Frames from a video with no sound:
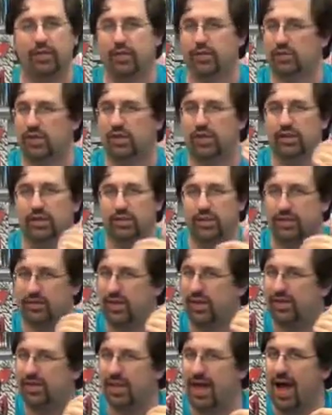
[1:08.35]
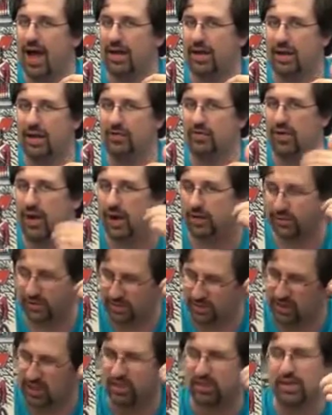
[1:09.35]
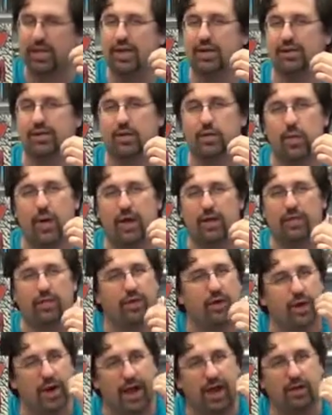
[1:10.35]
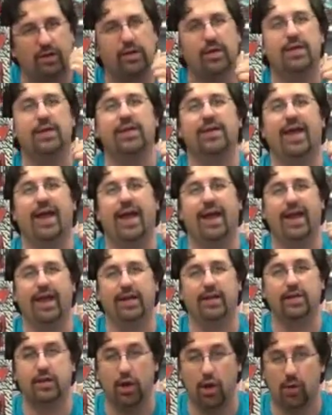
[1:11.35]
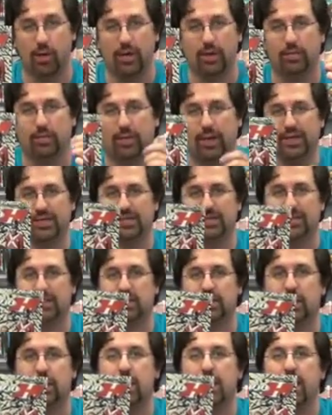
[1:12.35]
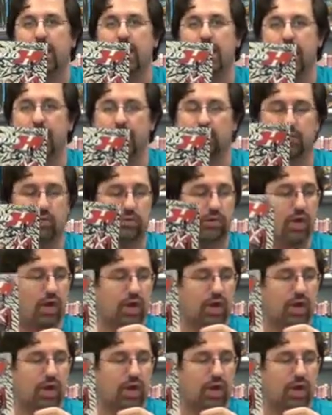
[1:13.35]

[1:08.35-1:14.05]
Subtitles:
There's a lot involved. It's clearly well thought out and going places. It's